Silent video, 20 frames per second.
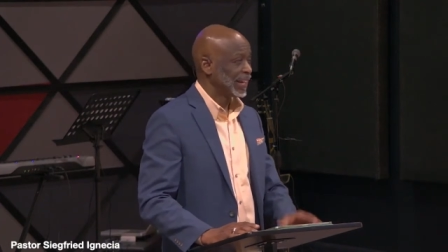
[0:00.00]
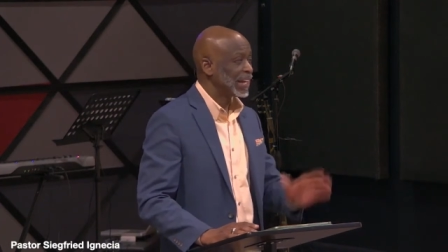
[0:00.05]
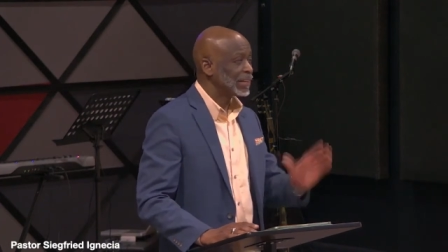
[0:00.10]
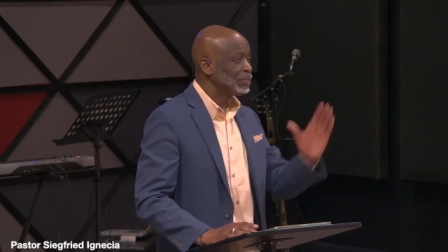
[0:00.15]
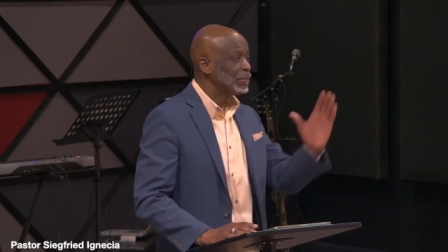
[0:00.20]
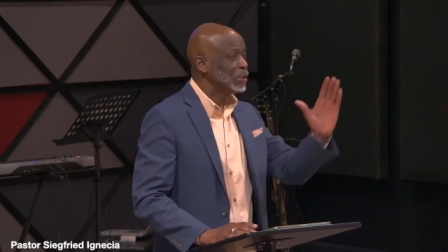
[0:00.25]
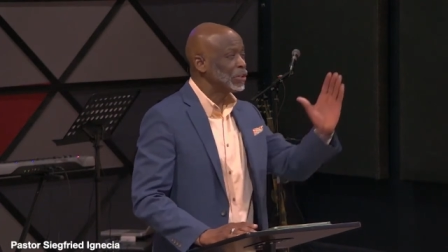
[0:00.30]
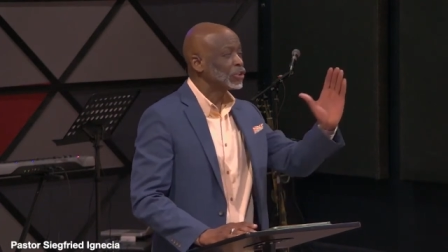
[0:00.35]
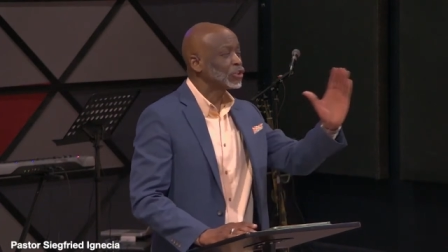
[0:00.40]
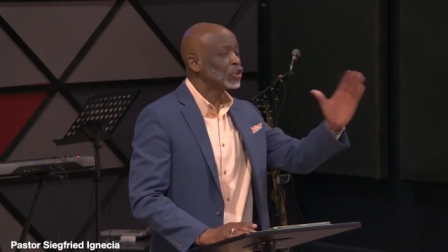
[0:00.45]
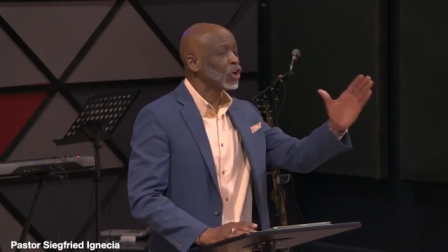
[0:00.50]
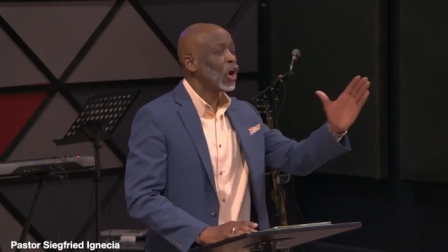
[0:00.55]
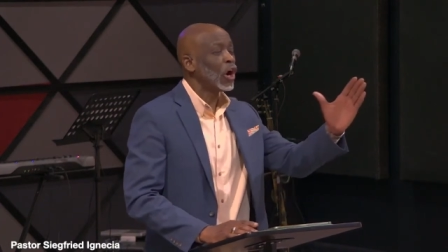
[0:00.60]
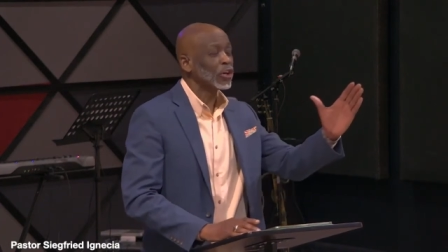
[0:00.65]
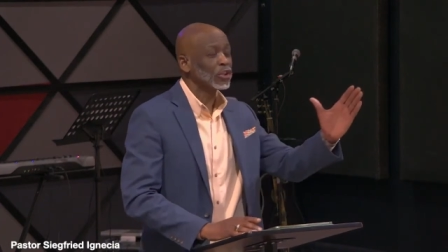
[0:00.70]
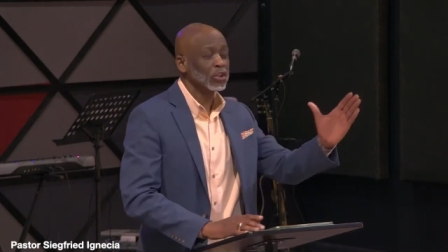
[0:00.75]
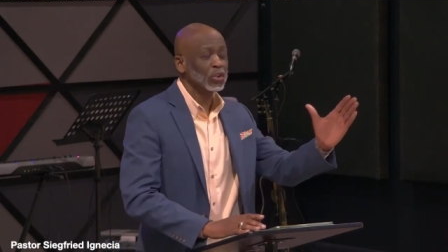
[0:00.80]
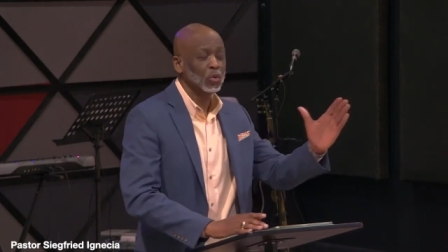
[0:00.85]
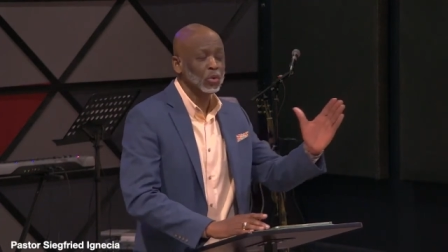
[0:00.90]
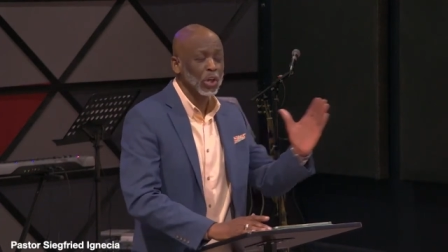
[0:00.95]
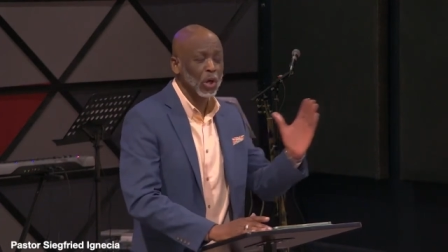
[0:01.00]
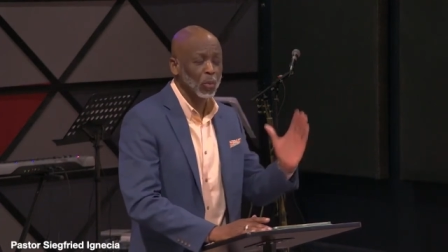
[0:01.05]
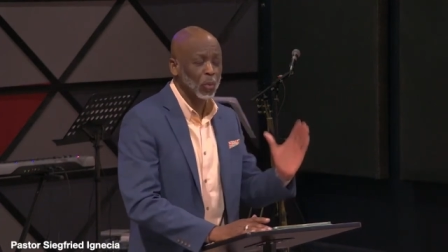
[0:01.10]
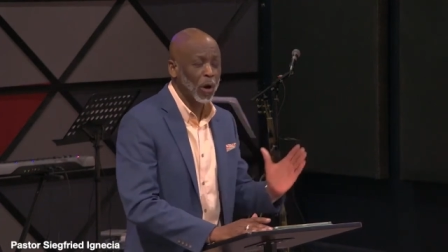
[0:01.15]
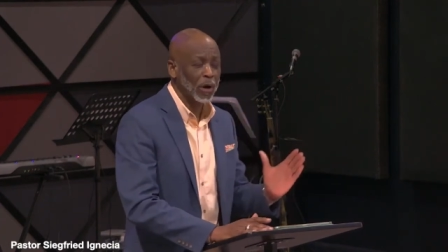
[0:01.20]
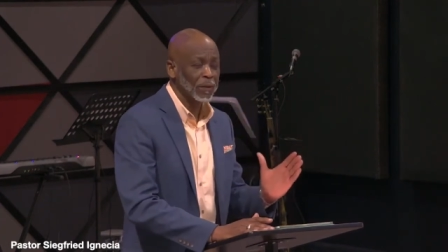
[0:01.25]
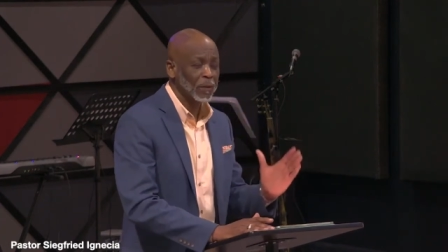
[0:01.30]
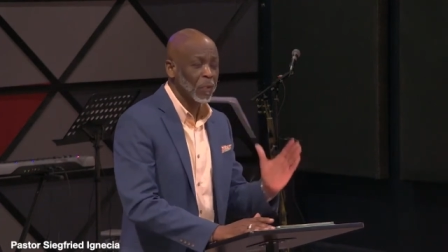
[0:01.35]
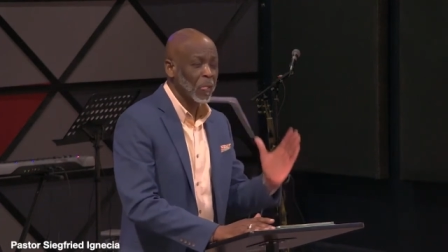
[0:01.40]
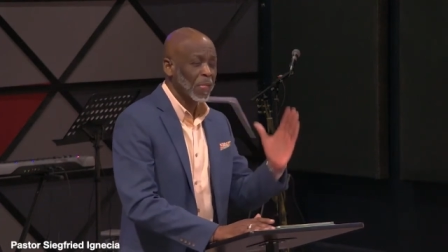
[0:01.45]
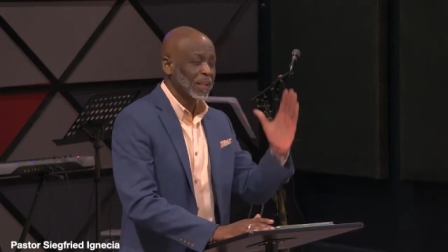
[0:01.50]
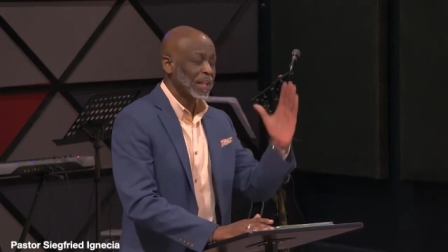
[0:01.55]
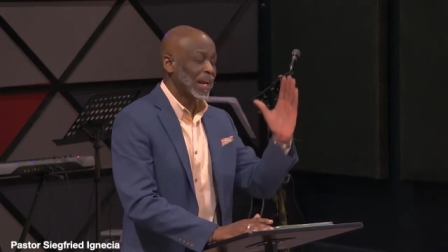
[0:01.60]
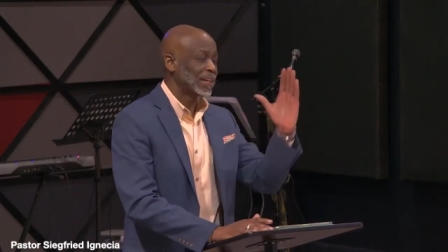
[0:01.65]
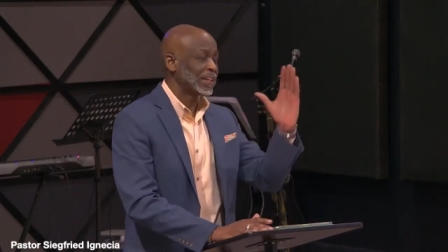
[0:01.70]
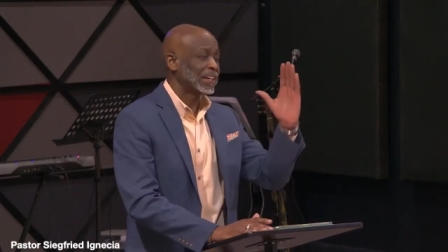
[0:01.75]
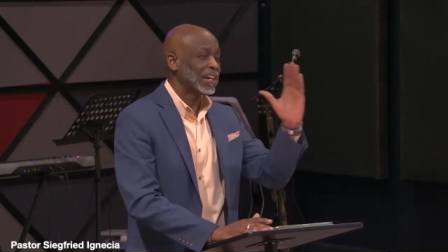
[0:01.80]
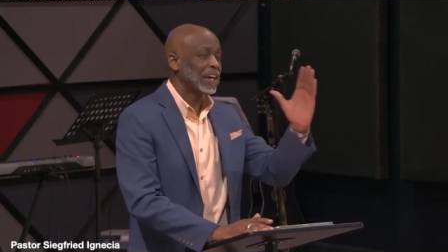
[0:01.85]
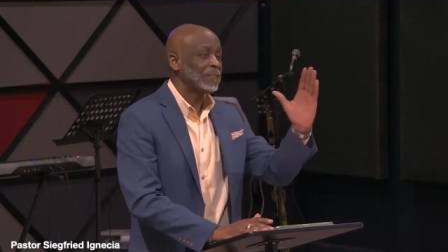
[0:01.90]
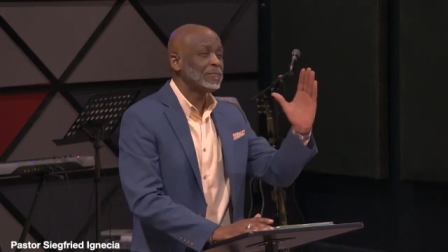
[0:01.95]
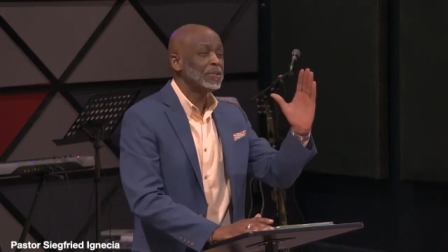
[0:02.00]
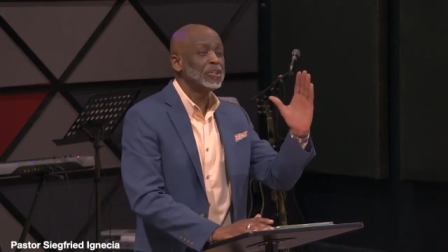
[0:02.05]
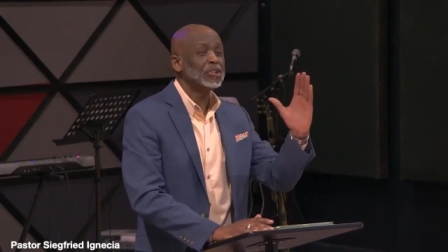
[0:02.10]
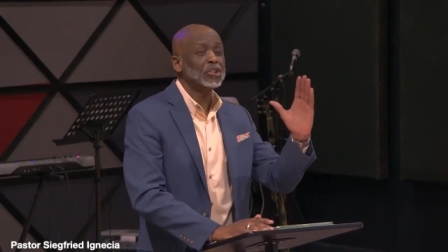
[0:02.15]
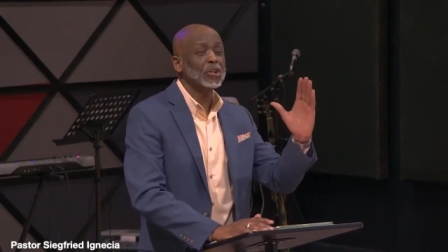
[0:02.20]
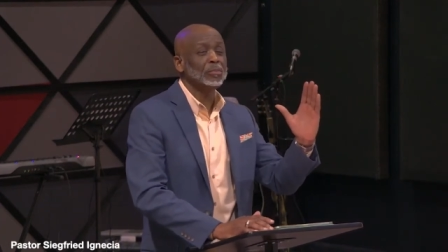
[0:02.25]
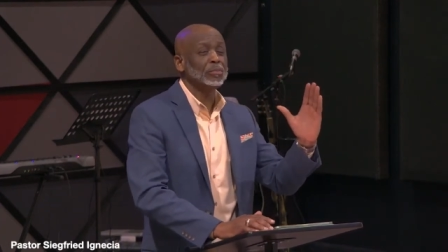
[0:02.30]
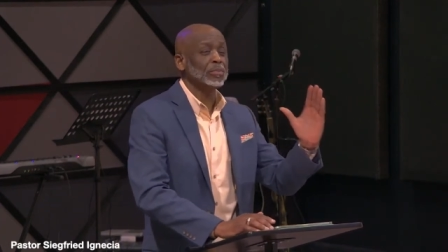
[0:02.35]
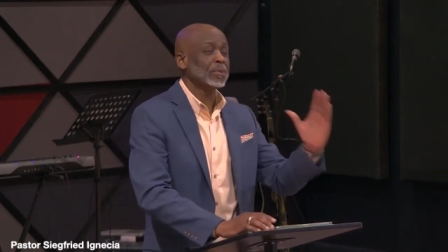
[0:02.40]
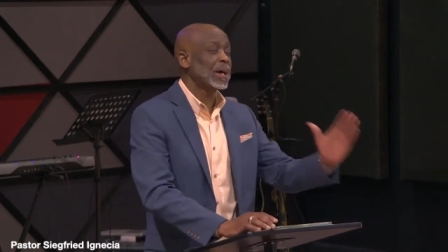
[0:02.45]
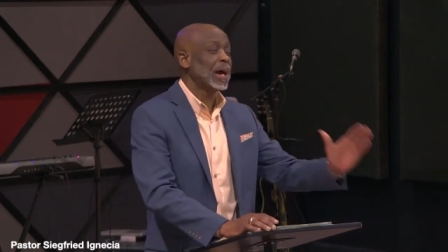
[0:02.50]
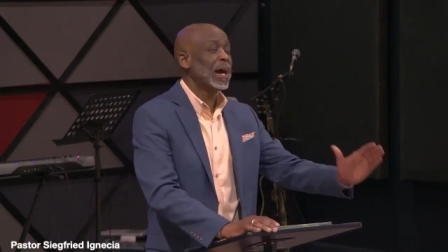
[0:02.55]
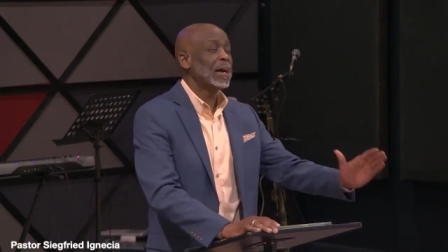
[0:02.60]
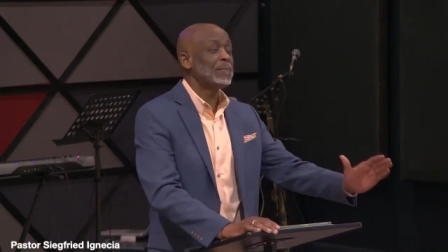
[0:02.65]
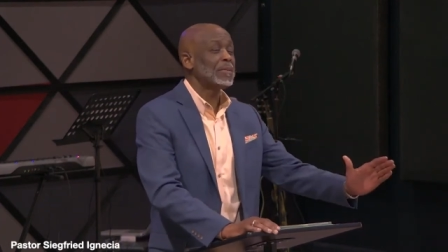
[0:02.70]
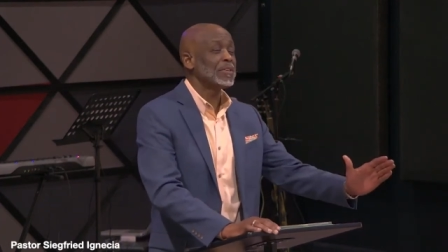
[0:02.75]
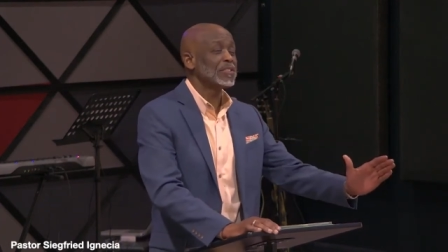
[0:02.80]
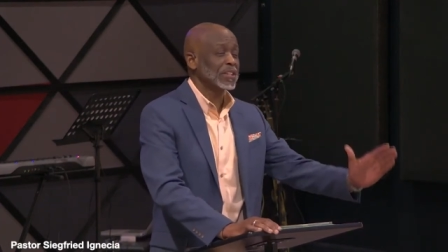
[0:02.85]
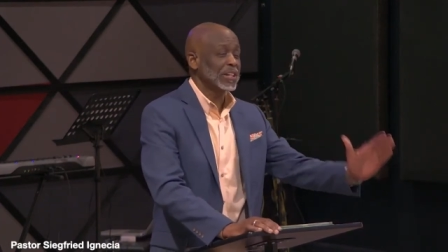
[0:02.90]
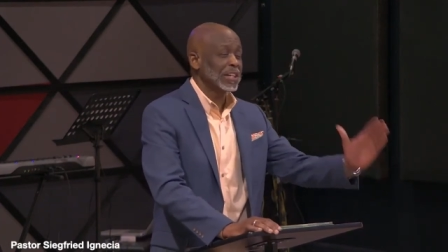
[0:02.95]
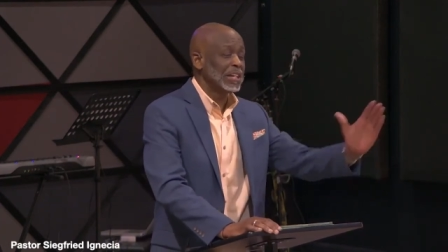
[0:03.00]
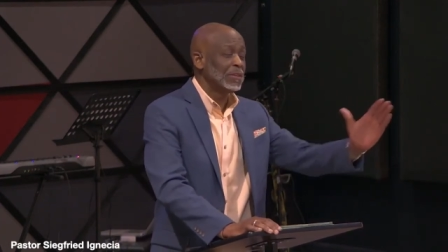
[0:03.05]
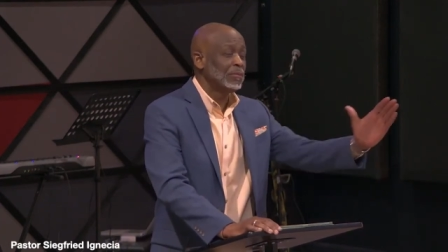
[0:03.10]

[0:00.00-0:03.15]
Let me talk to the one that gave me the promise.